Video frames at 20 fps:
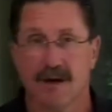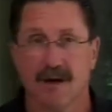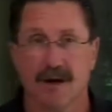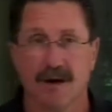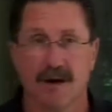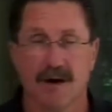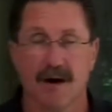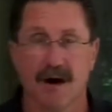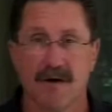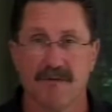Uh,
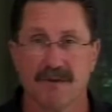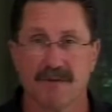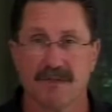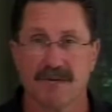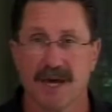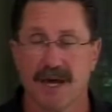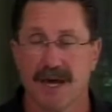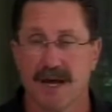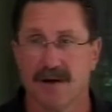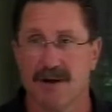obviously,
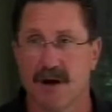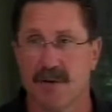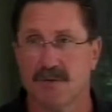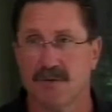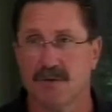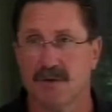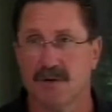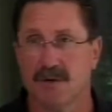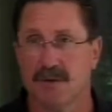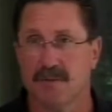I had an
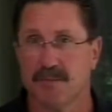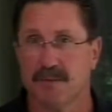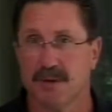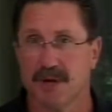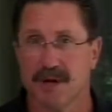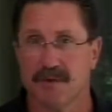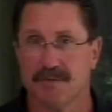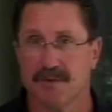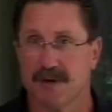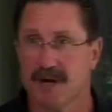opportunity to
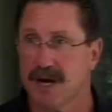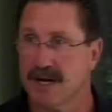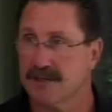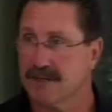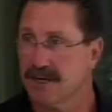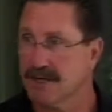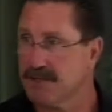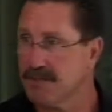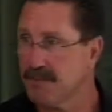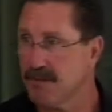play for guys
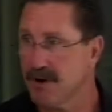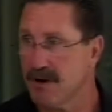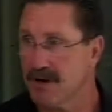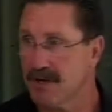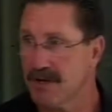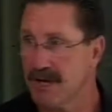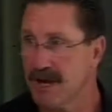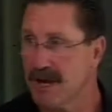like Sparky